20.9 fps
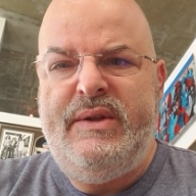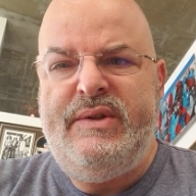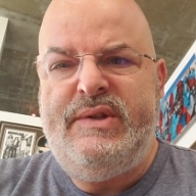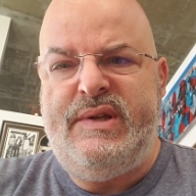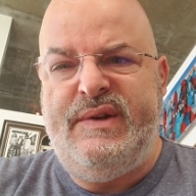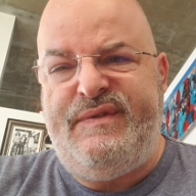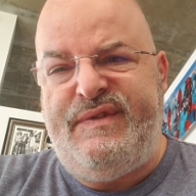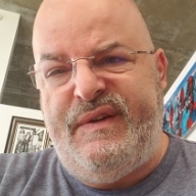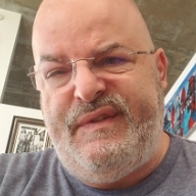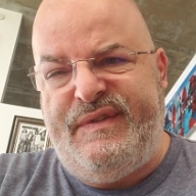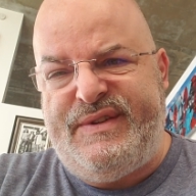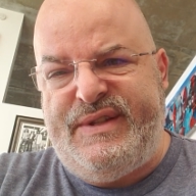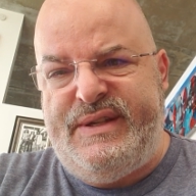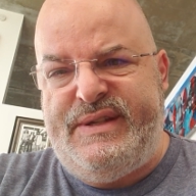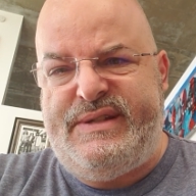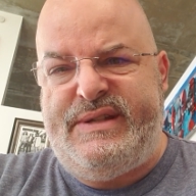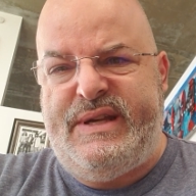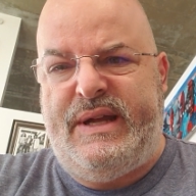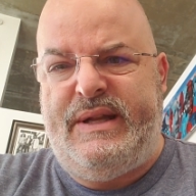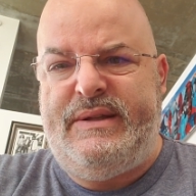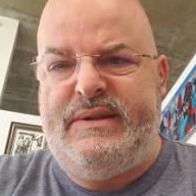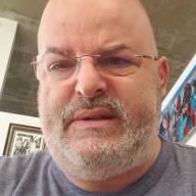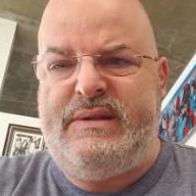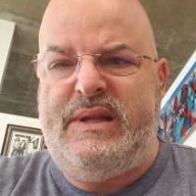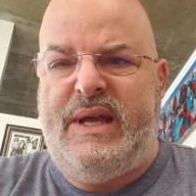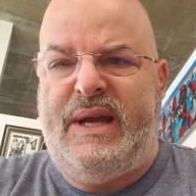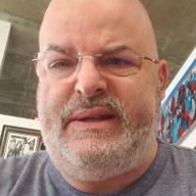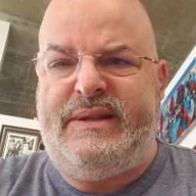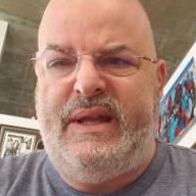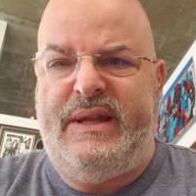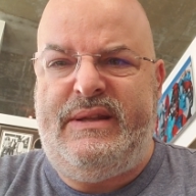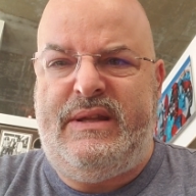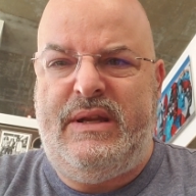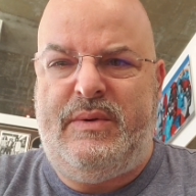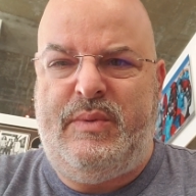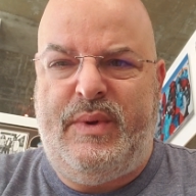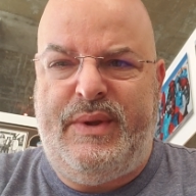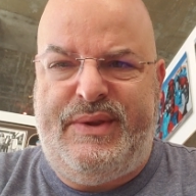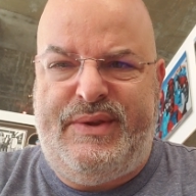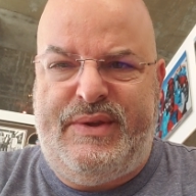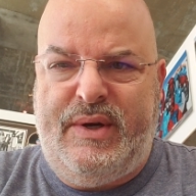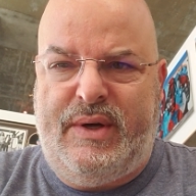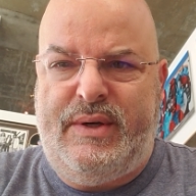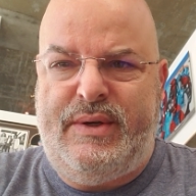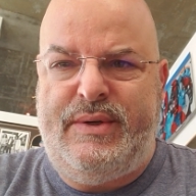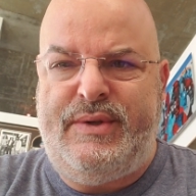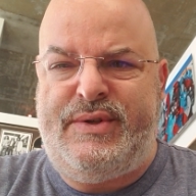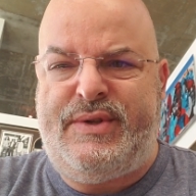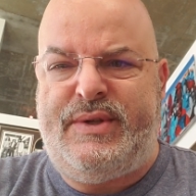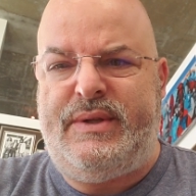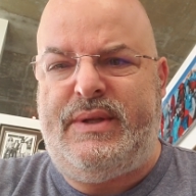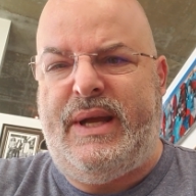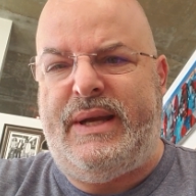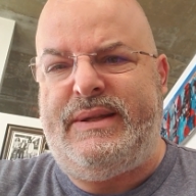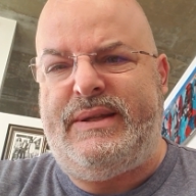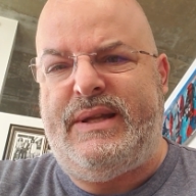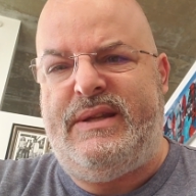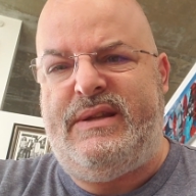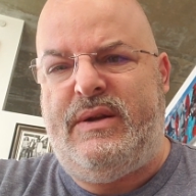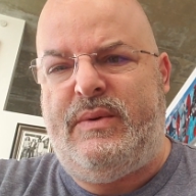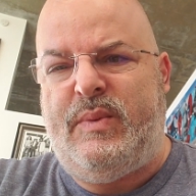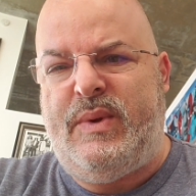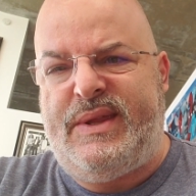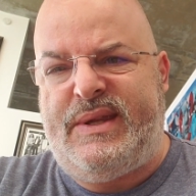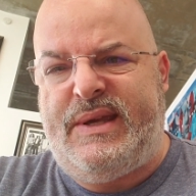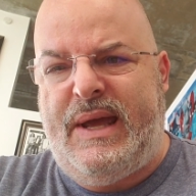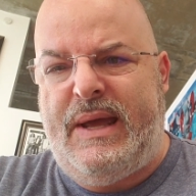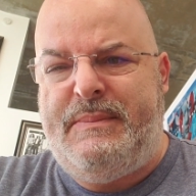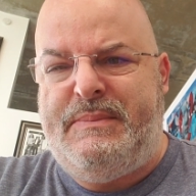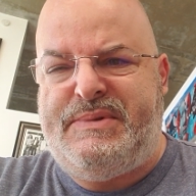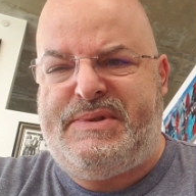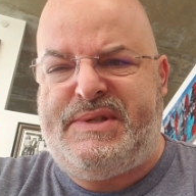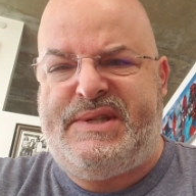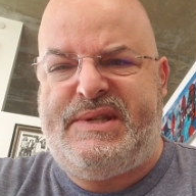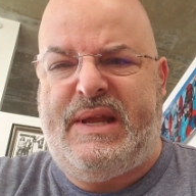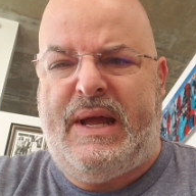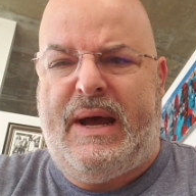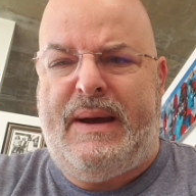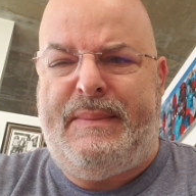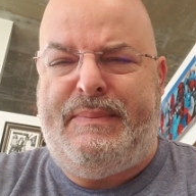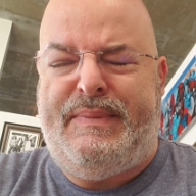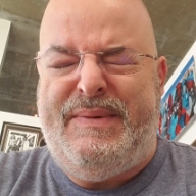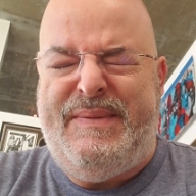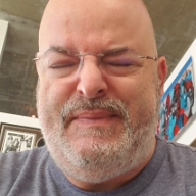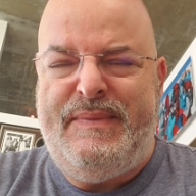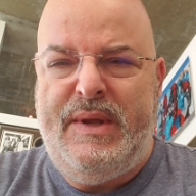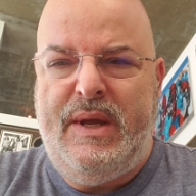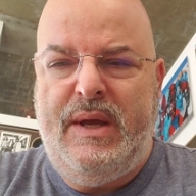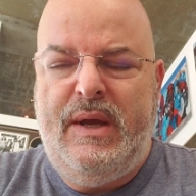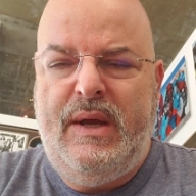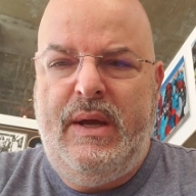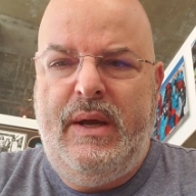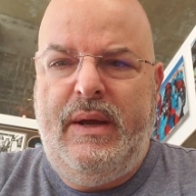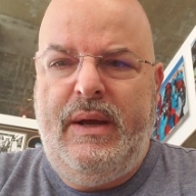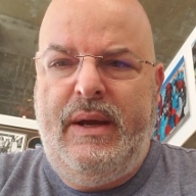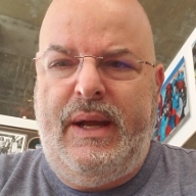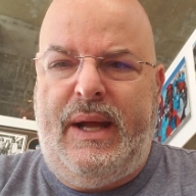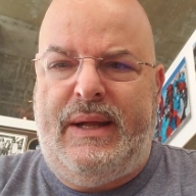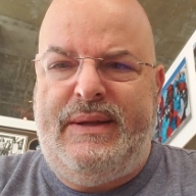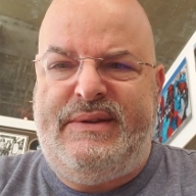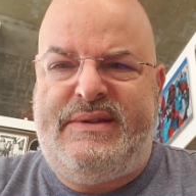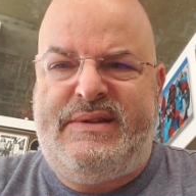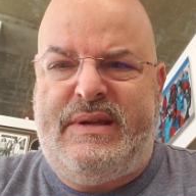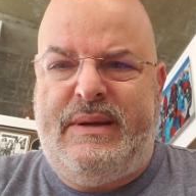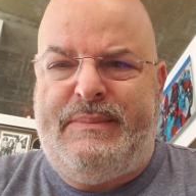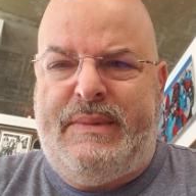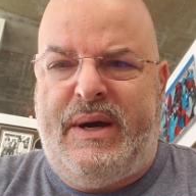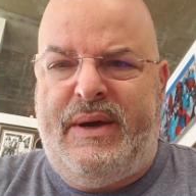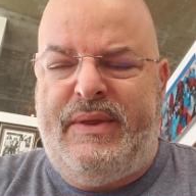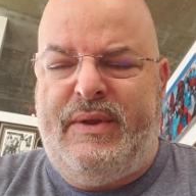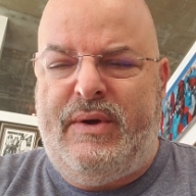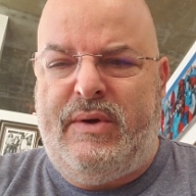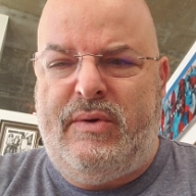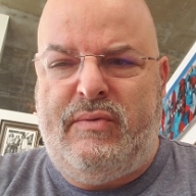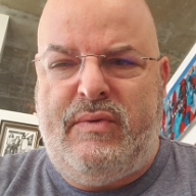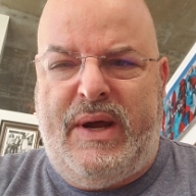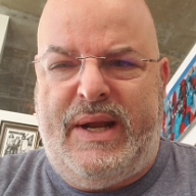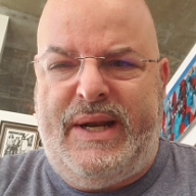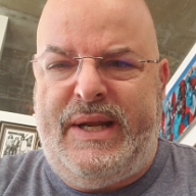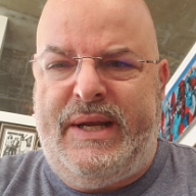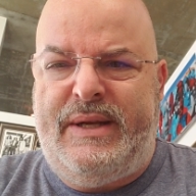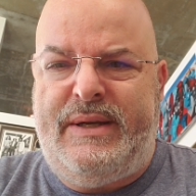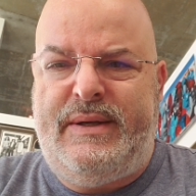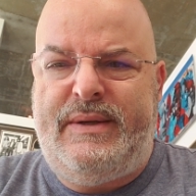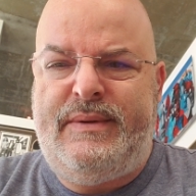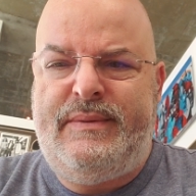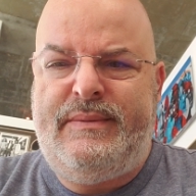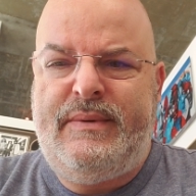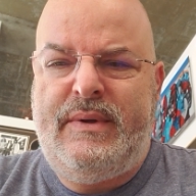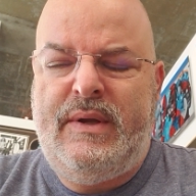to 50 cents, like they did with Doge, like they did with GameStop, and some other Reddit